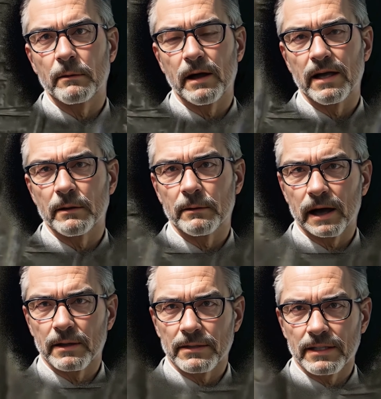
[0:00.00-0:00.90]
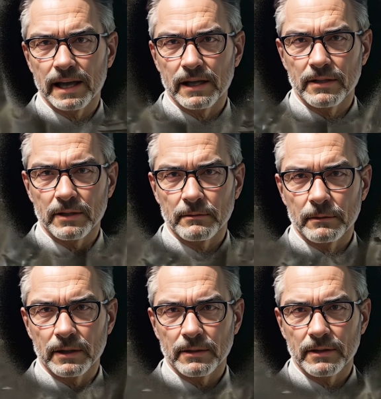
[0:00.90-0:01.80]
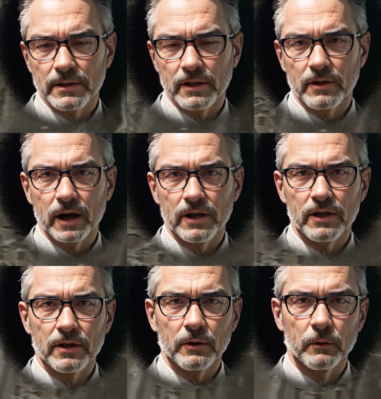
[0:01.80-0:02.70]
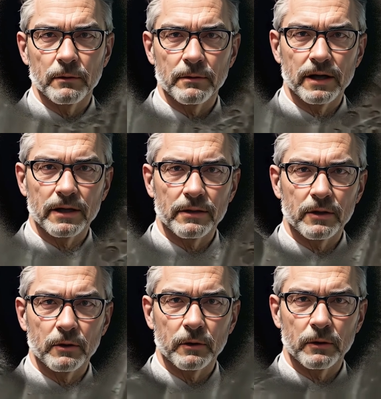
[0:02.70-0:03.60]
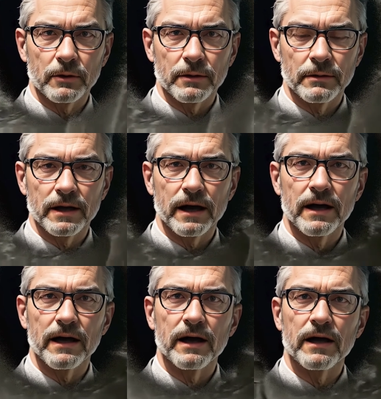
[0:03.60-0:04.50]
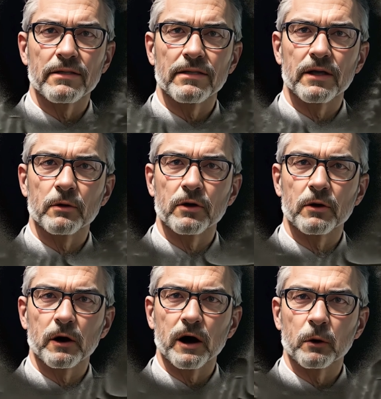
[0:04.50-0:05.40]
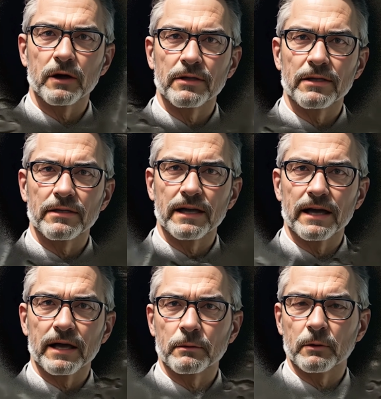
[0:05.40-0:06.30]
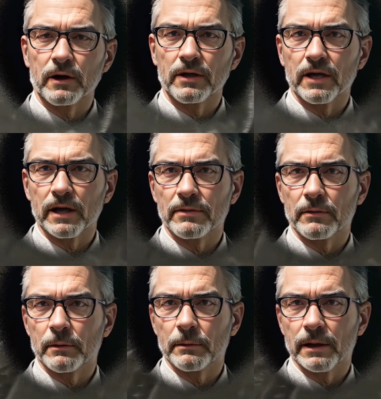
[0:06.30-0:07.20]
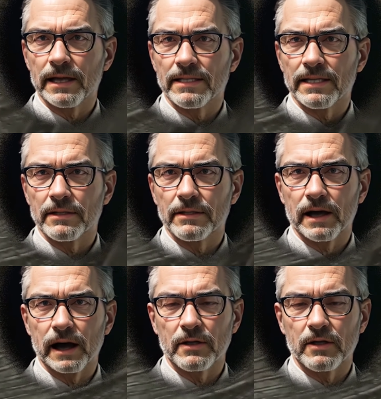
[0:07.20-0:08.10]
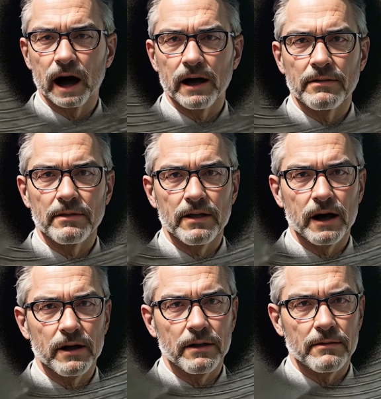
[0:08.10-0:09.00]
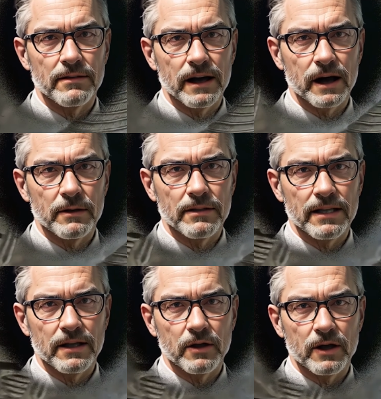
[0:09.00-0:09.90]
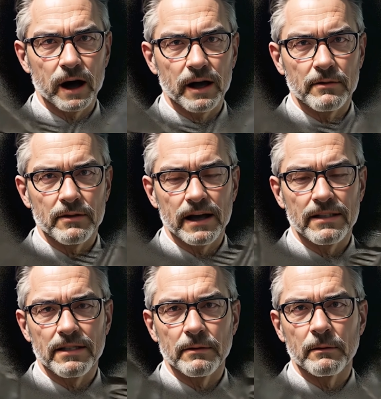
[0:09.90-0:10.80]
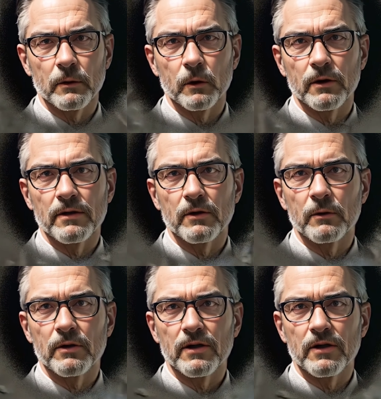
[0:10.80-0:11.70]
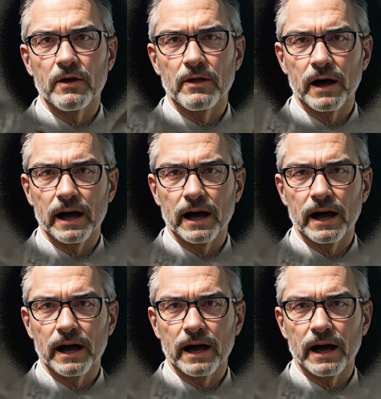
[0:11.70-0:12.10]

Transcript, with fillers: peeling back the layers of myth and conjecture to reveal the truth. Central to our quest is the exploration of the perplexing star child skull, this ancient artifact has bewildered researchers,